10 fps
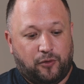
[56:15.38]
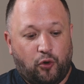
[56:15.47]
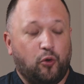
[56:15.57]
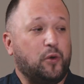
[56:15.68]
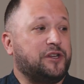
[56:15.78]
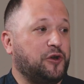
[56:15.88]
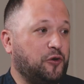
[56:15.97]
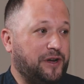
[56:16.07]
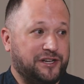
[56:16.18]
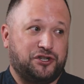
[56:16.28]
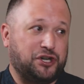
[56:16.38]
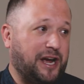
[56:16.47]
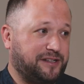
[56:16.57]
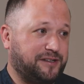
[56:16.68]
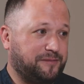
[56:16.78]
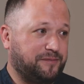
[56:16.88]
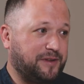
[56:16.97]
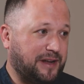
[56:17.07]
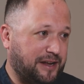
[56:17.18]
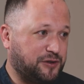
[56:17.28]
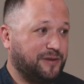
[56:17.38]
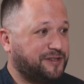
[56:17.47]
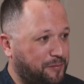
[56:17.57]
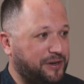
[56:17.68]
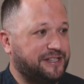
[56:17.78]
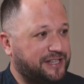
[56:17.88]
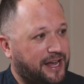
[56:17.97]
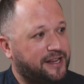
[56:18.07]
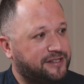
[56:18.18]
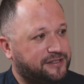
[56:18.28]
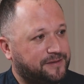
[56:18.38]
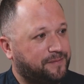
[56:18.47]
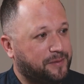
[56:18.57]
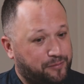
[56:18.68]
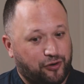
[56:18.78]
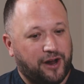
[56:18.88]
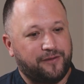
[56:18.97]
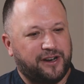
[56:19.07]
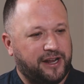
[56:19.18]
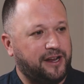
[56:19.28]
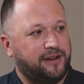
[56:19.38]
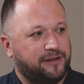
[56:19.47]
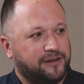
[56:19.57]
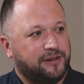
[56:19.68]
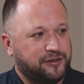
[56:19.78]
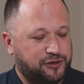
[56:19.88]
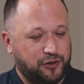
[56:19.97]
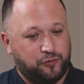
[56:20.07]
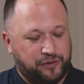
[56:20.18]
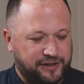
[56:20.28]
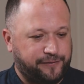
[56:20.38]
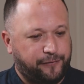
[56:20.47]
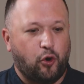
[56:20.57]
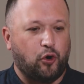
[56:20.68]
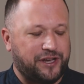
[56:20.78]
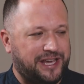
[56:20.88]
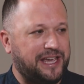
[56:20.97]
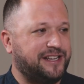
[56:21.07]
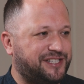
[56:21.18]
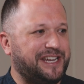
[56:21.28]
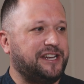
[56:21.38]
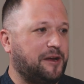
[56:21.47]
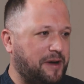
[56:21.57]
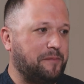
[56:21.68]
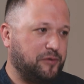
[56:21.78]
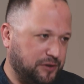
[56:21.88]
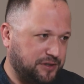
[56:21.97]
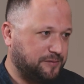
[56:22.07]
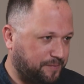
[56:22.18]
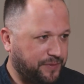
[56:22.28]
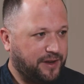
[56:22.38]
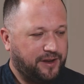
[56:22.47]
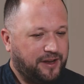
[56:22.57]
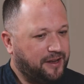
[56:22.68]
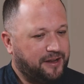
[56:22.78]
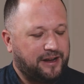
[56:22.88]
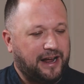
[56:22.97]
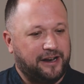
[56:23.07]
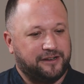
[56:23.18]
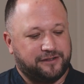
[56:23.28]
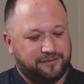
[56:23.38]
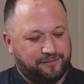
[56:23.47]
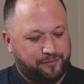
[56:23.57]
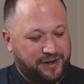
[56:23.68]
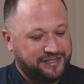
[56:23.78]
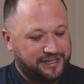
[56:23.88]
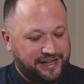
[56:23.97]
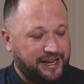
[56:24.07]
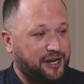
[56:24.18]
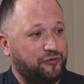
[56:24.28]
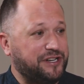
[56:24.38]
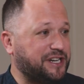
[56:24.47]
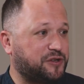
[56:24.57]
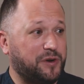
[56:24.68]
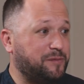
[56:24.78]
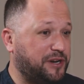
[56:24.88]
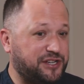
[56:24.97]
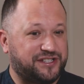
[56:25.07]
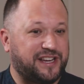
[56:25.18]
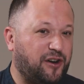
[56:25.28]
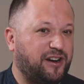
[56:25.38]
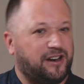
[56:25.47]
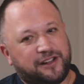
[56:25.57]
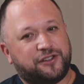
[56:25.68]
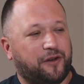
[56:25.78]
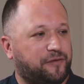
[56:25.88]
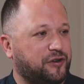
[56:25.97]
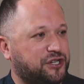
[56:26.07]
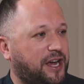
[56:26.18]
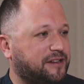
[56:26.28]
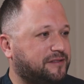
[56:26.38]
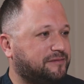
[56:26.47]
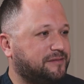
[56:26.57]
All we do is chat. So if somebody says privately, there's 4 key senior members, and basically they can reach out to anybody, just say, oh, I need to go for a chat.